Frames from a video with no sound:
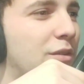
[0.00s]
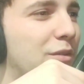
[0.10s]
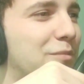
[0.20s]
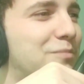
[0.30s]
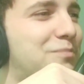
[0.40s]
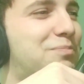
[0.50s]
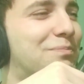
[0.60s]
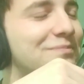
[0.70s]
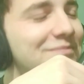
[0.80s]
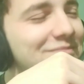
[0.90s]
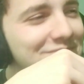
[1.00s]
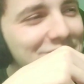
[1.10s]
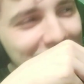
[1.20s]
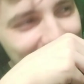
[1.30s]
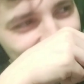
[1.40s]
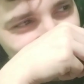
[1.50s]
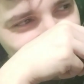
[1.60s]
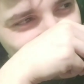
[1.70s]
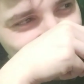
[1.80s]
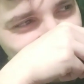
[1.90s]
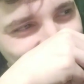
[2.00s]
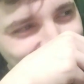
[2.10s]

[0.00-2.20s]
No. What?